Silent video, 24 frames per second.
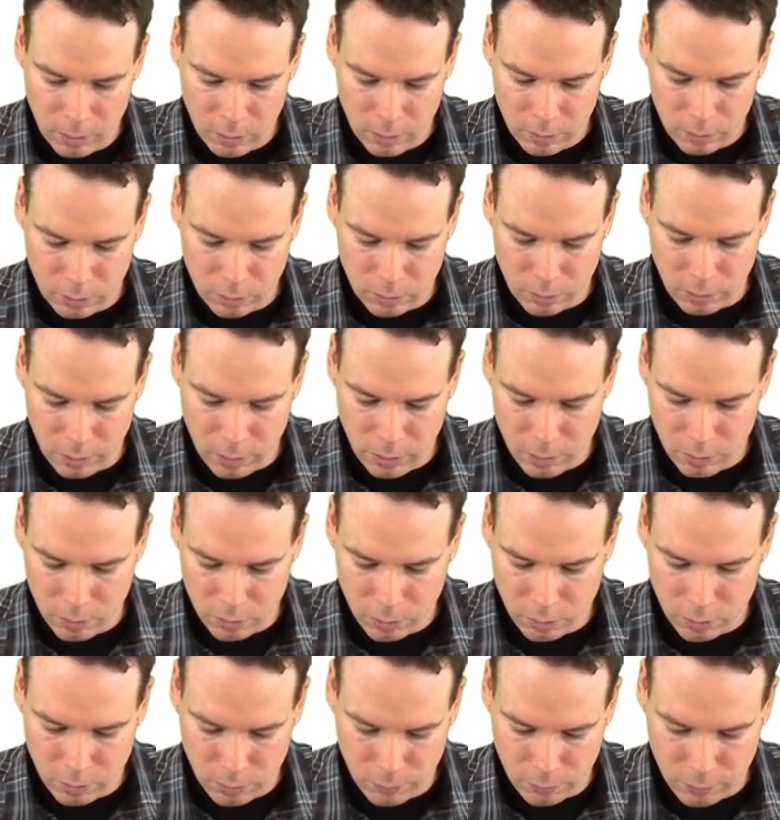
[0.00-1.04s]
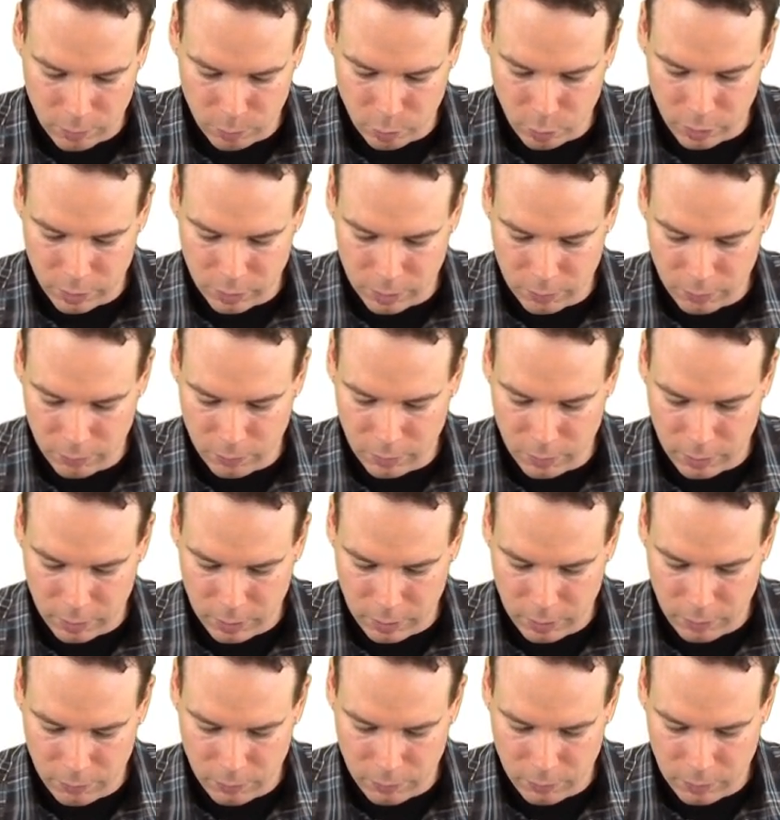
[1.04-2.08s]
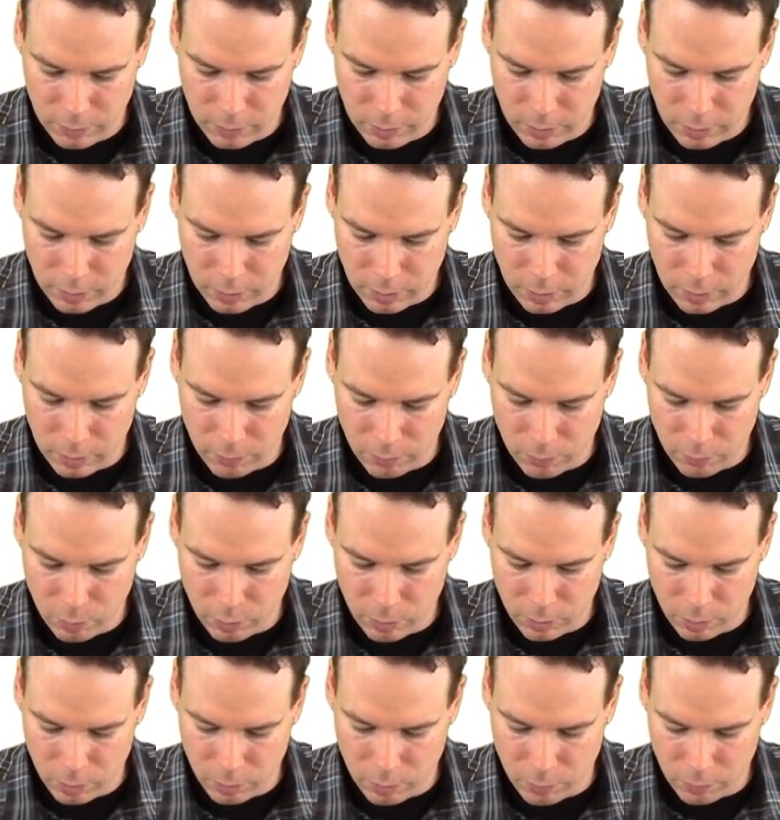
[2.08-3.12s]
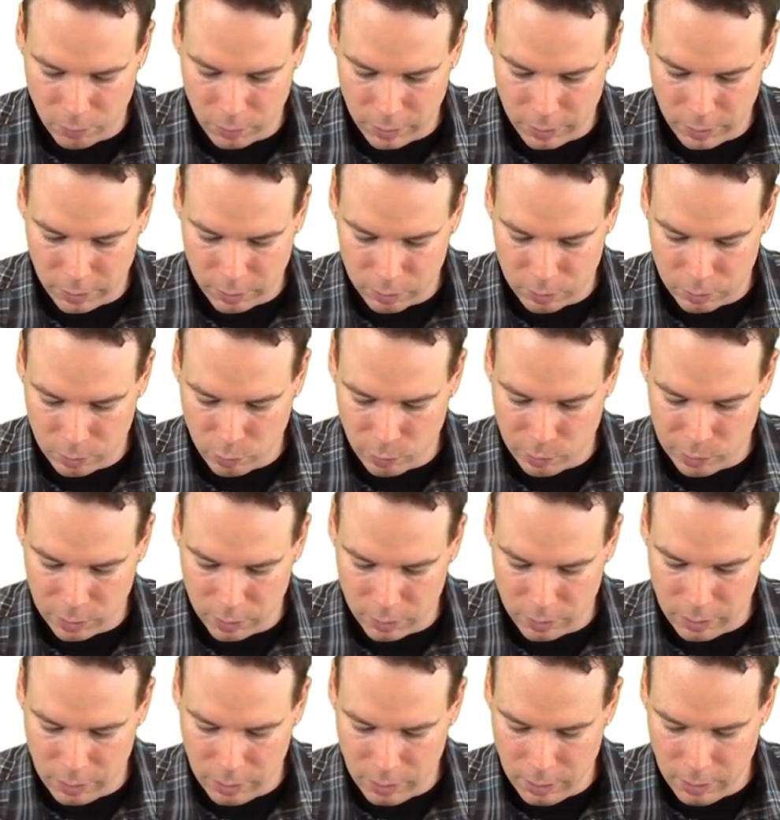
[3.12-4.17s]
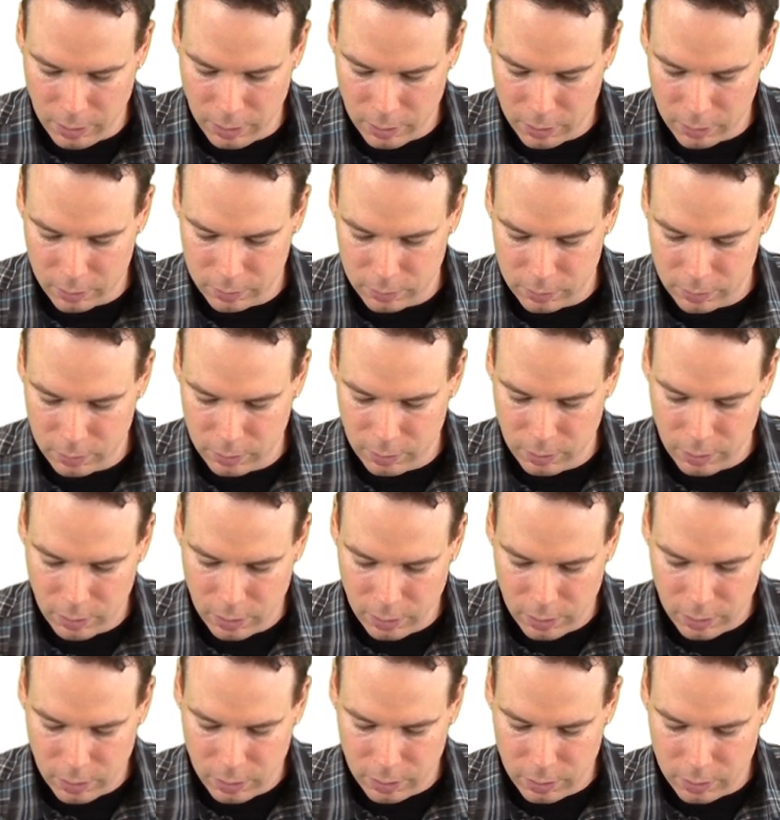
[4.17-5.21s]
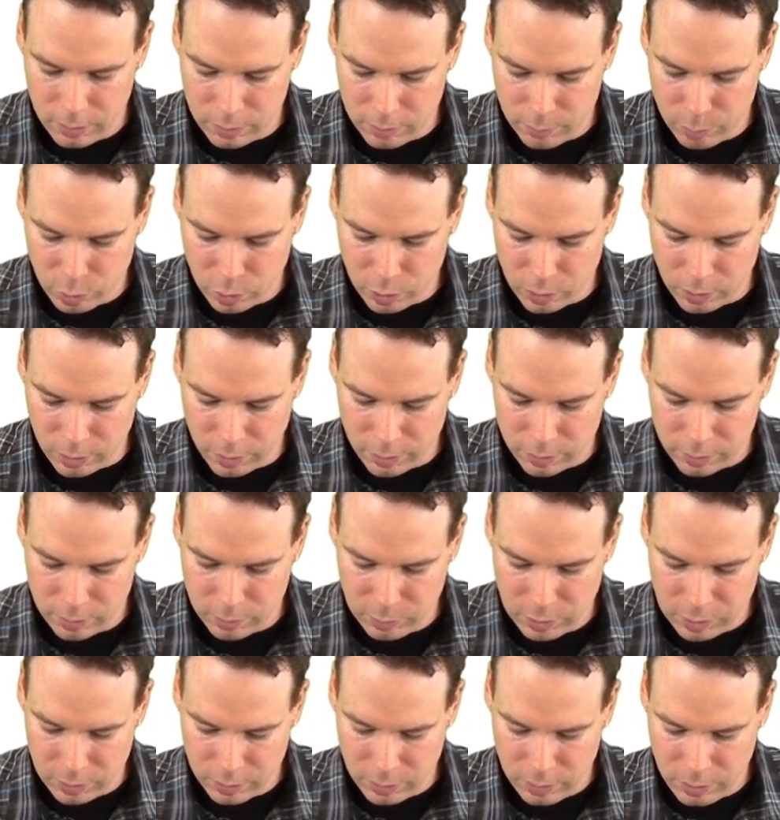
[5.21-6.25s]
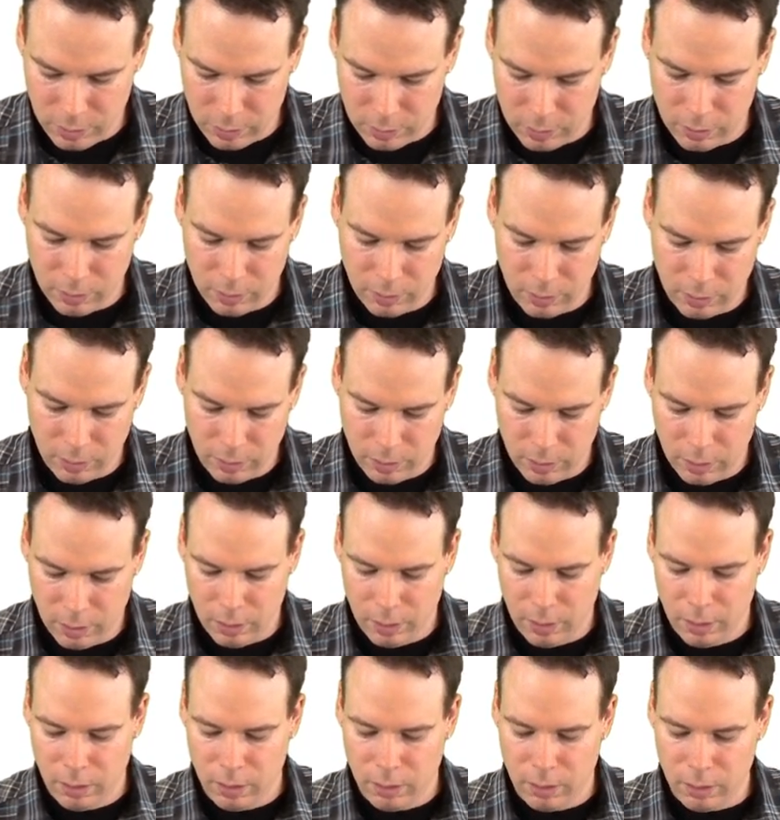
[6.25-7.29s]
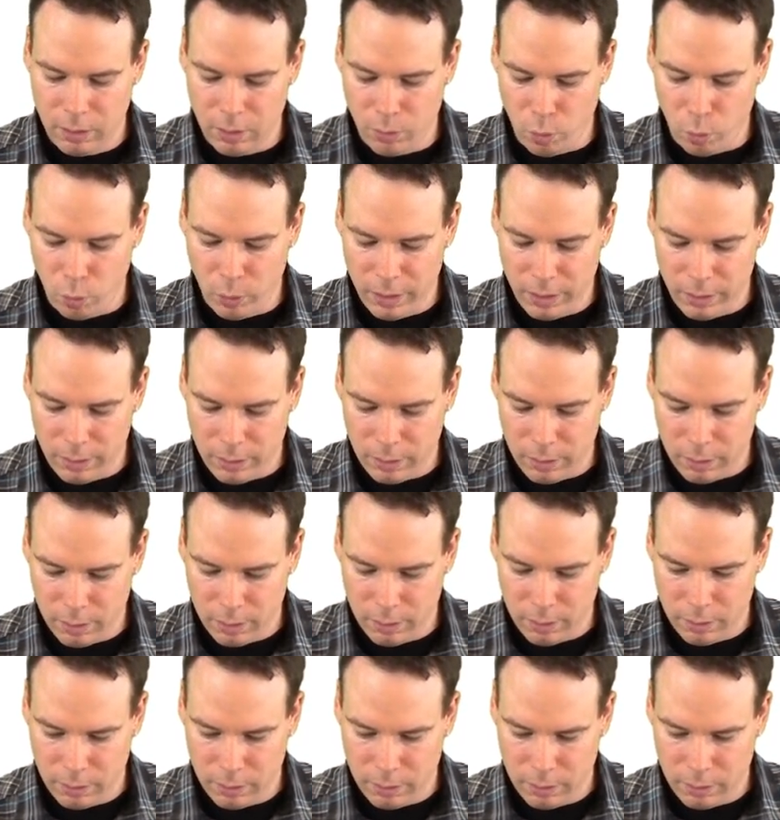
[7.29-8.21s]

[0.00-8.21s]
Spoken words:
So the integral from 1 to 5 of 1 over x squared dx is approximately the width